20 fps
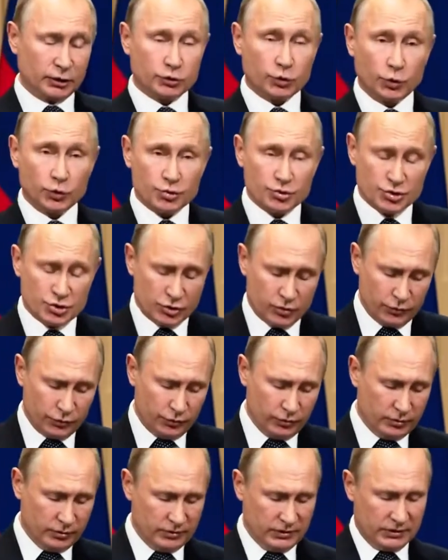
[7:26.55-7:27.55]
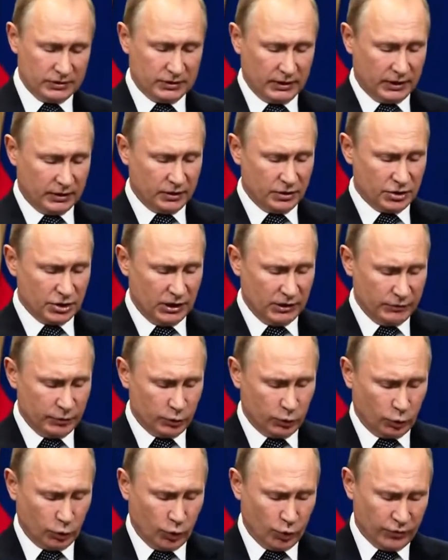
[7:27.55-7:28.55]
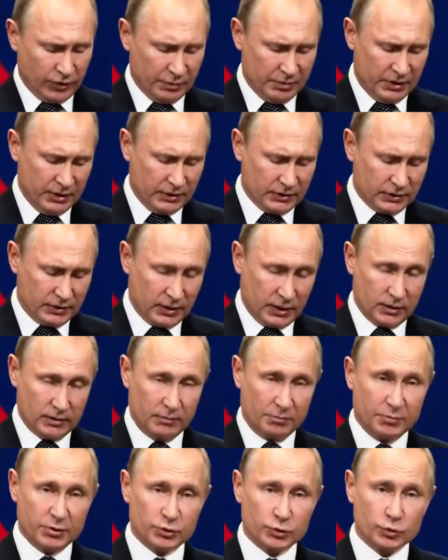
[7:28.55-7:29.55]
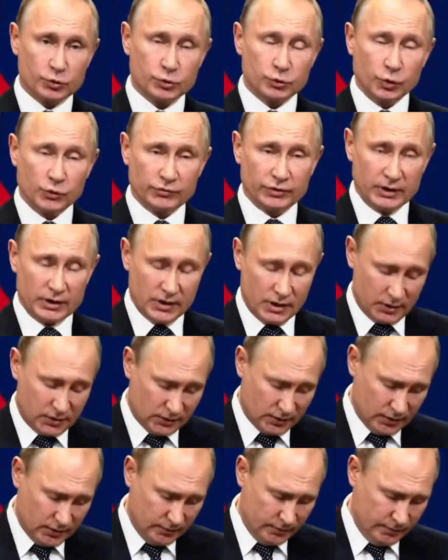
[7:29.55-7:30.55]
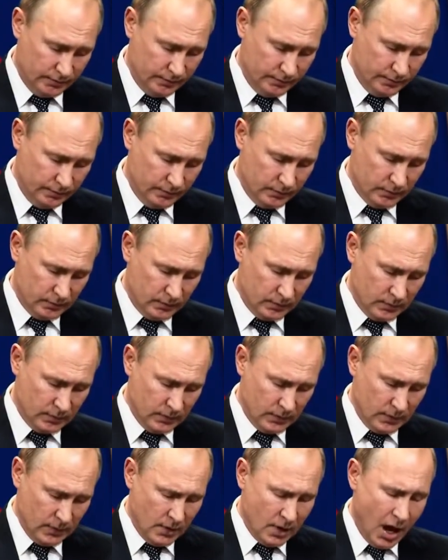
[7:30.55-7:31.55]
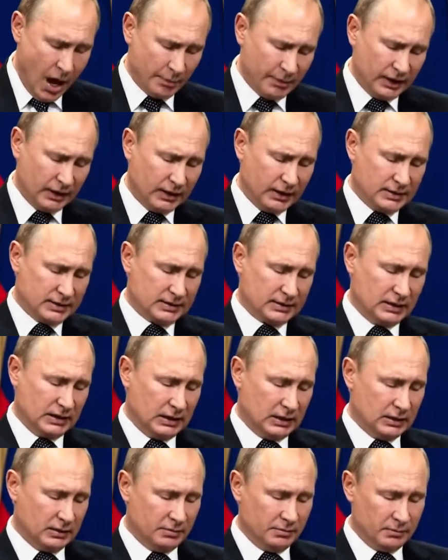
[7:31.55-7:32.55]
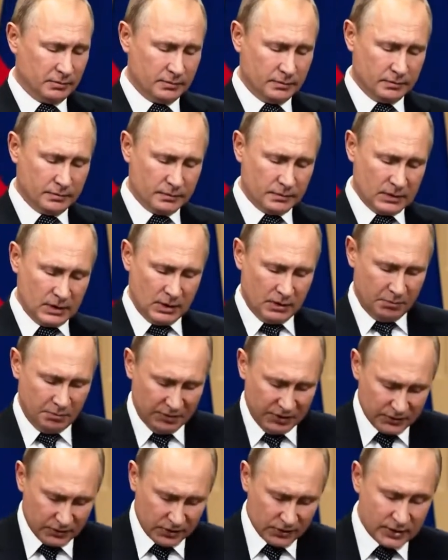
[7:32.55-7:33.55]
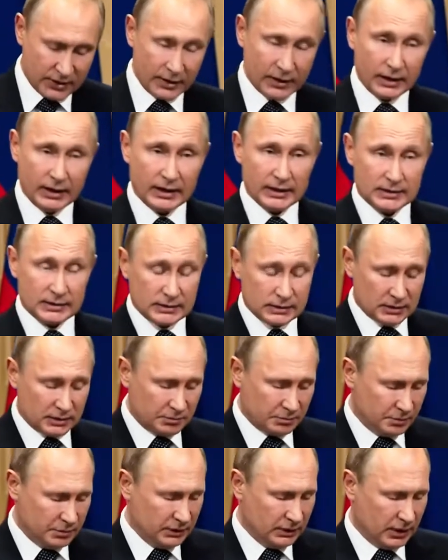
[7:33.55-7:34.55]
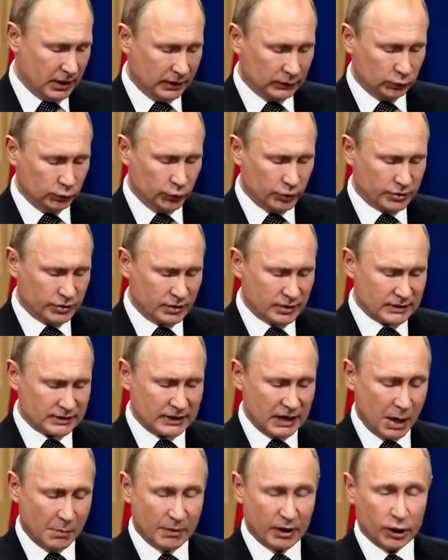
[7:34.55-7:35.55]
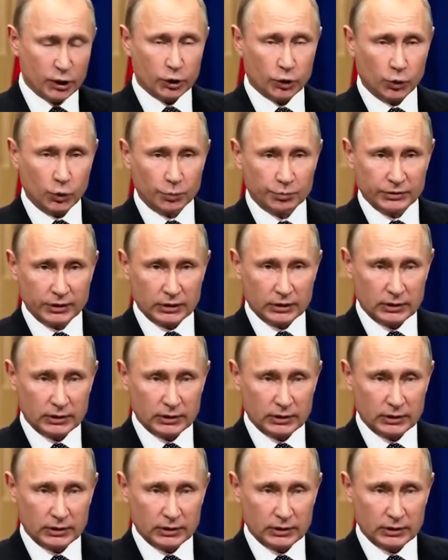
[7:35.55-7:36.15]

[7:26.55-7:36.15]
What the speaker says: We paid more attention to economic ties and economic cooperation. It's clear that both countries, the businesses of both countries, are interested in this.